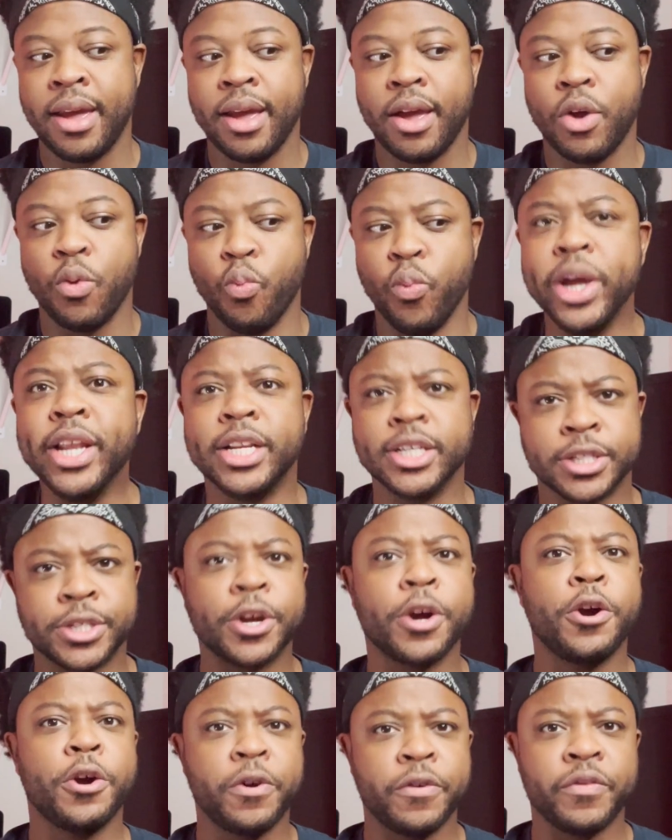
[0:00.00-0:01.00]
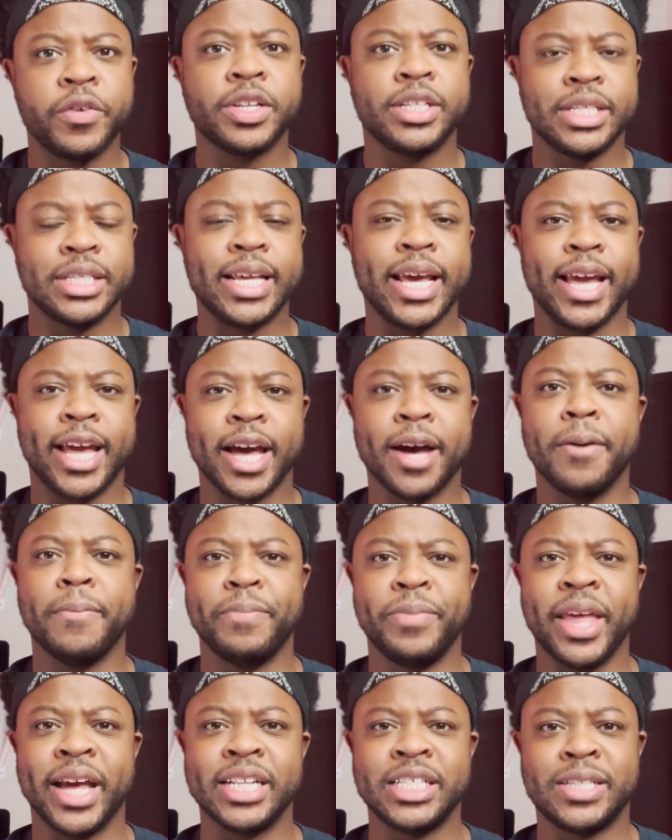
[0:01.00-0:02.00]
We deserve to take up
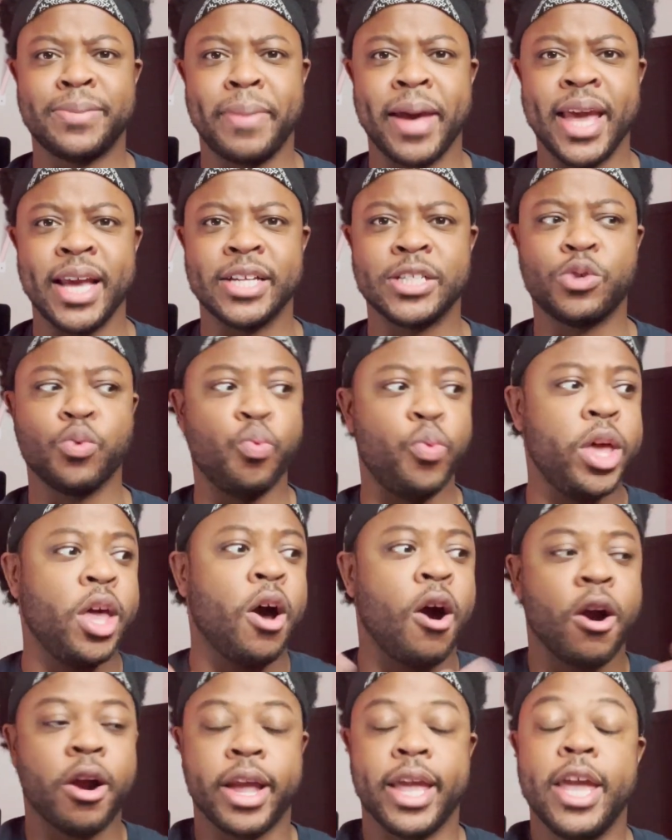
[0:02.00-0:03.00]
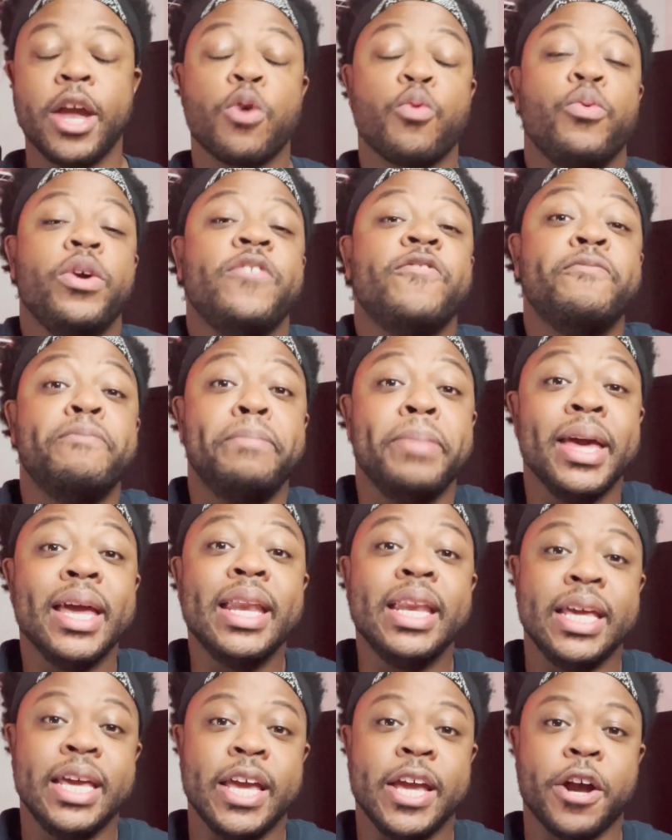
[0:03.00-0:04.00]
that space. We are here. We've been
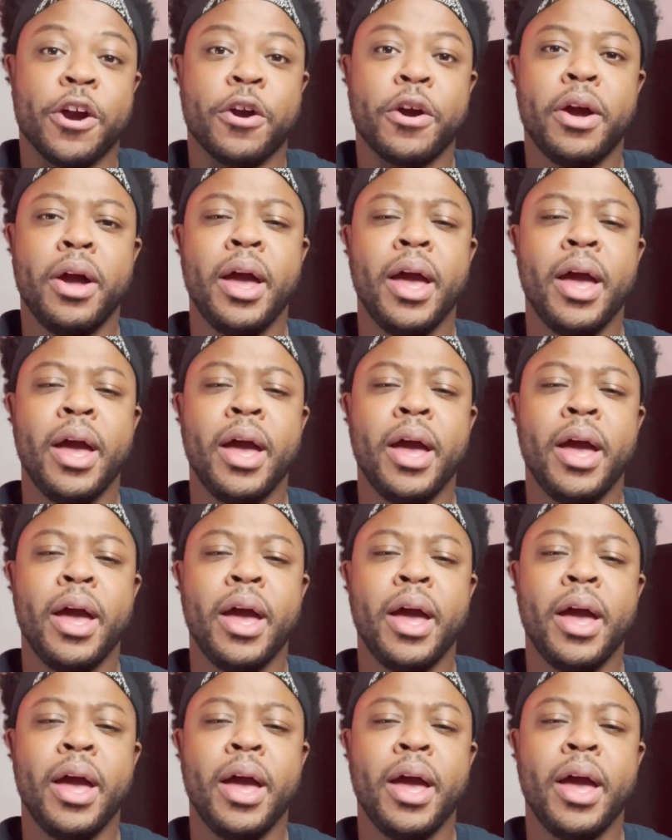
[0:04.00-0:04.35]
here.